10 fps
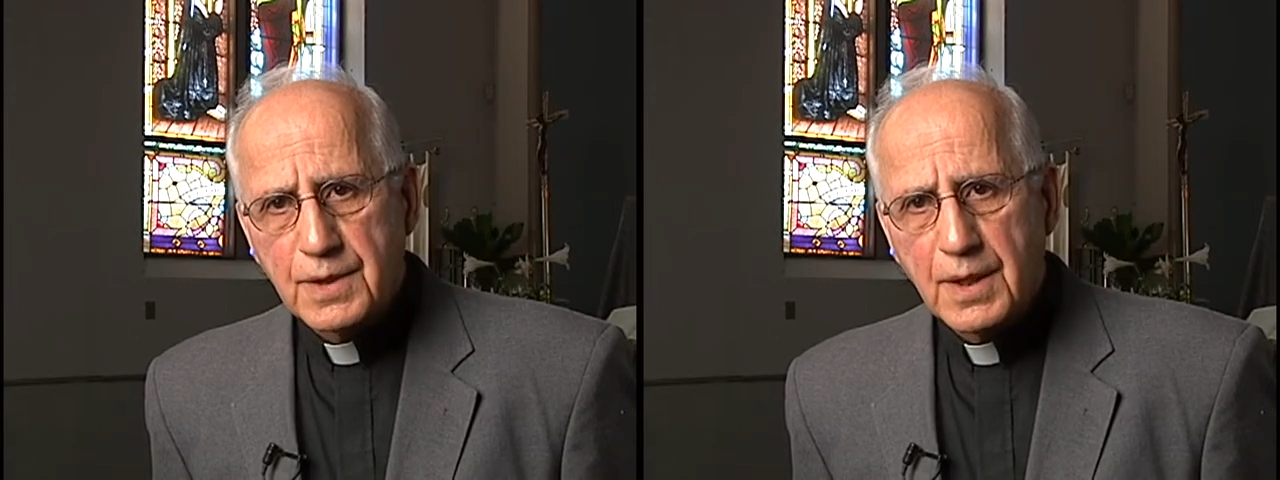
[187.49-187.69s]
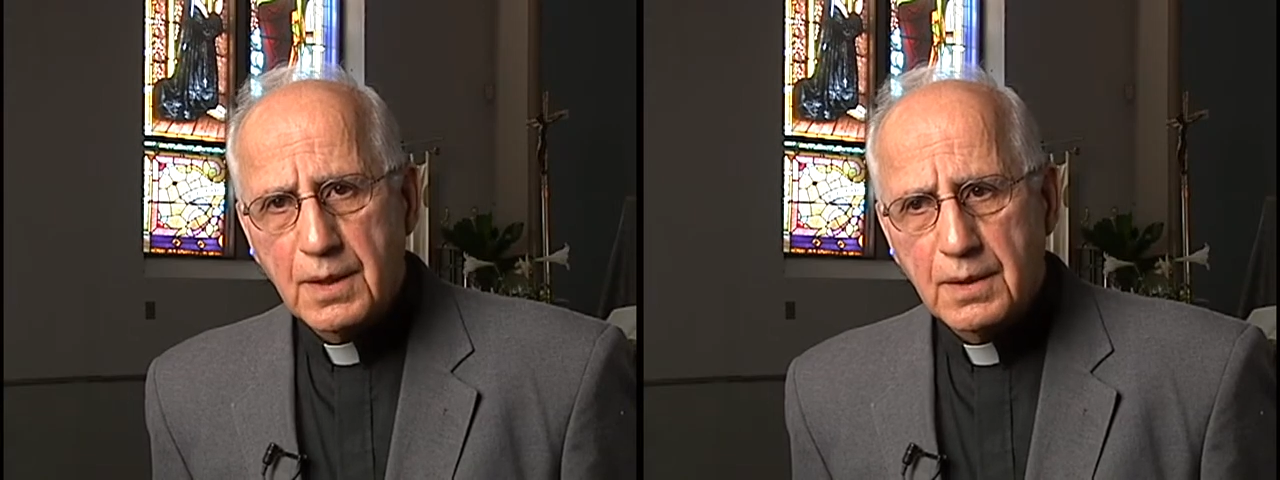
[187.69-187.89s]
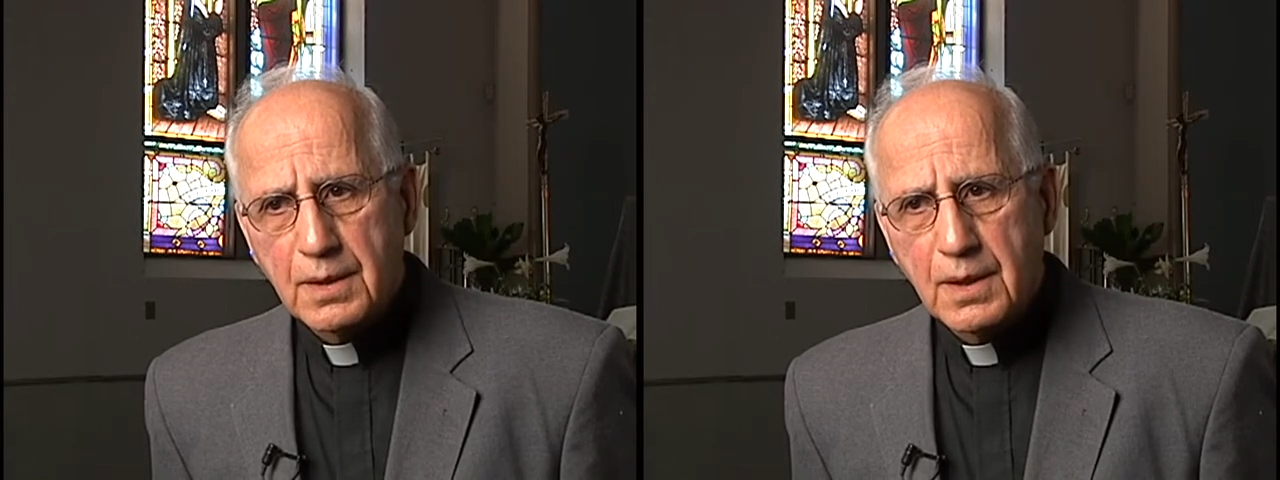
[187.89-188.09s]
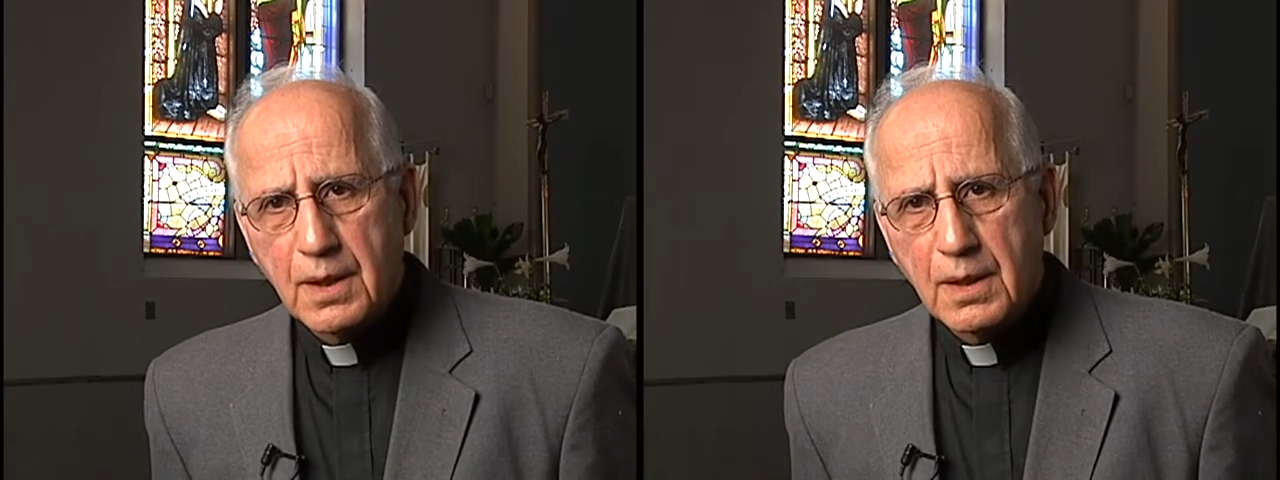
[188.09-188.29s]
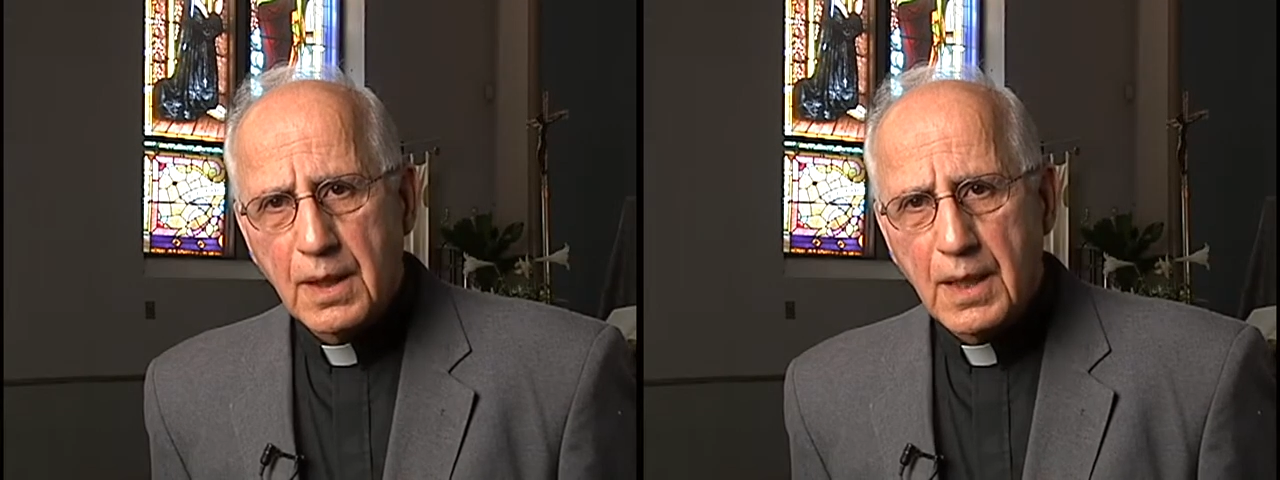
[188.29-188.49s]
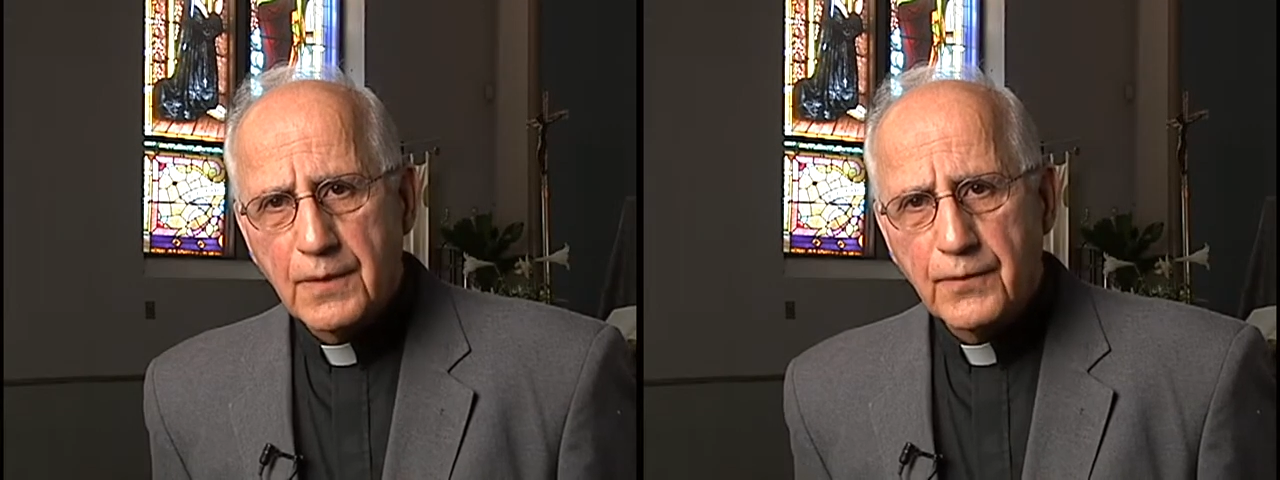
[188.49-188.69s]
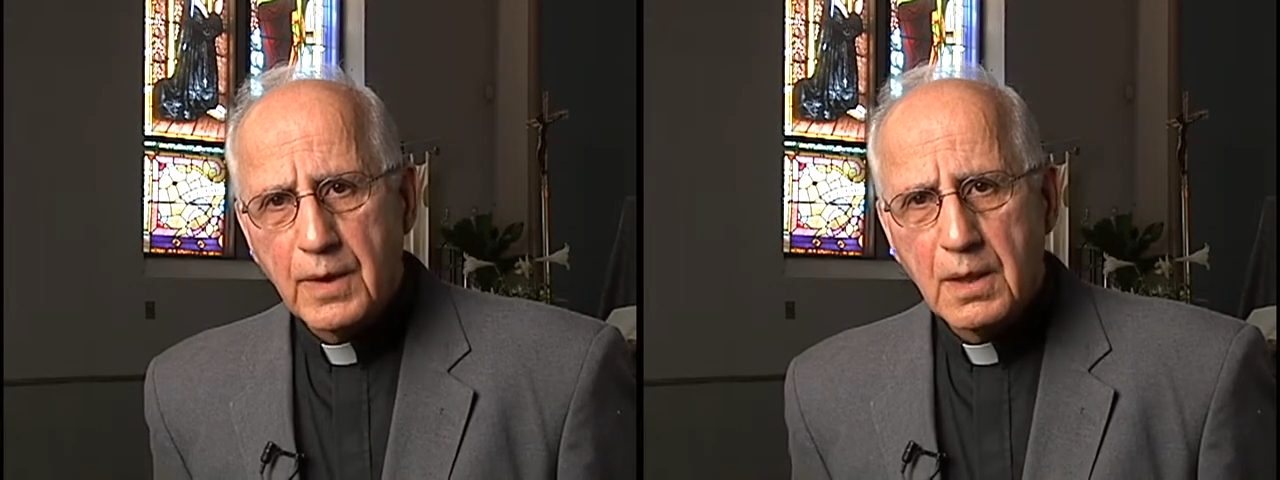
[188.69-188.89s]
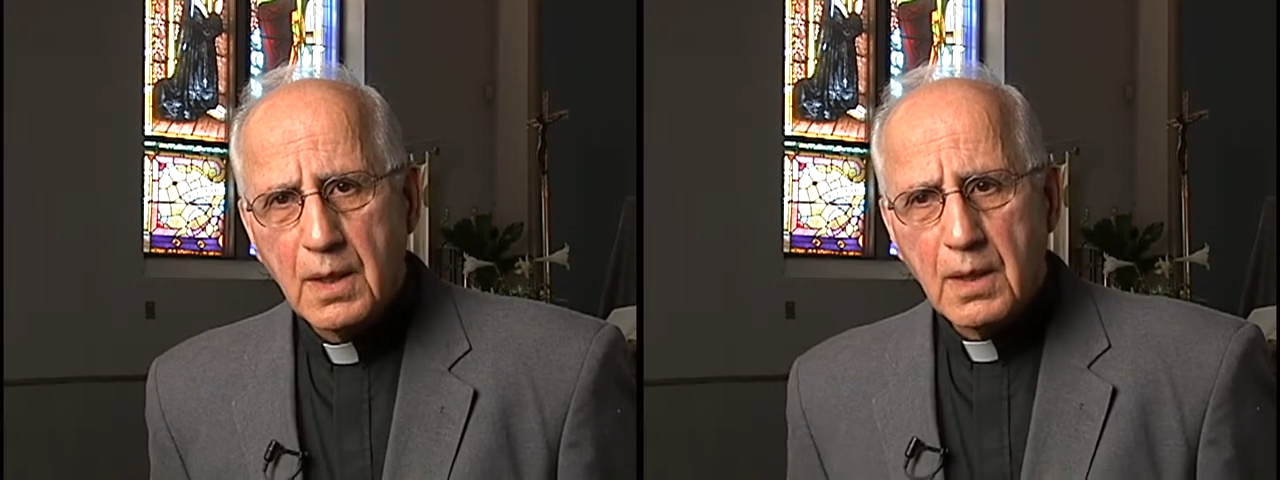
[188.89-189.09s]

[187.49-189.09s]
and kind of a